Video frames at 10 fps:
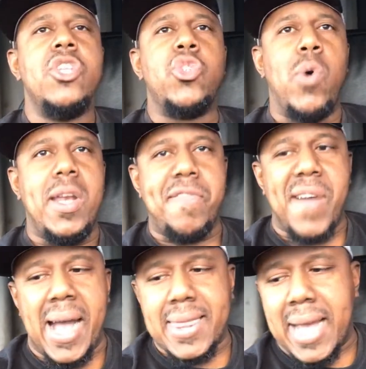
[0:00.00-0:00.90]

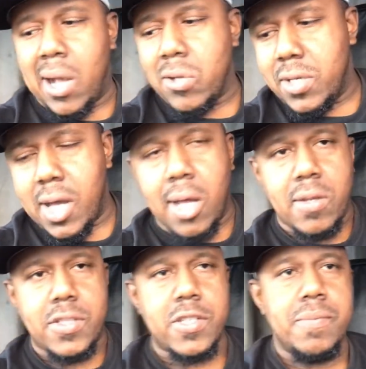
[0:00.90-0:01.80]

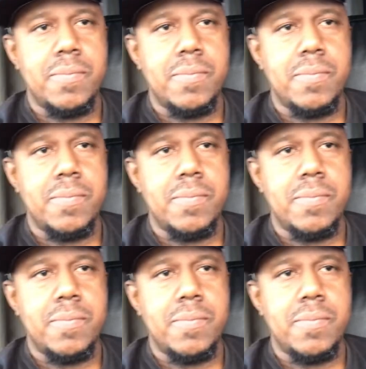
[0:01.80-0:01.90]
$25,000.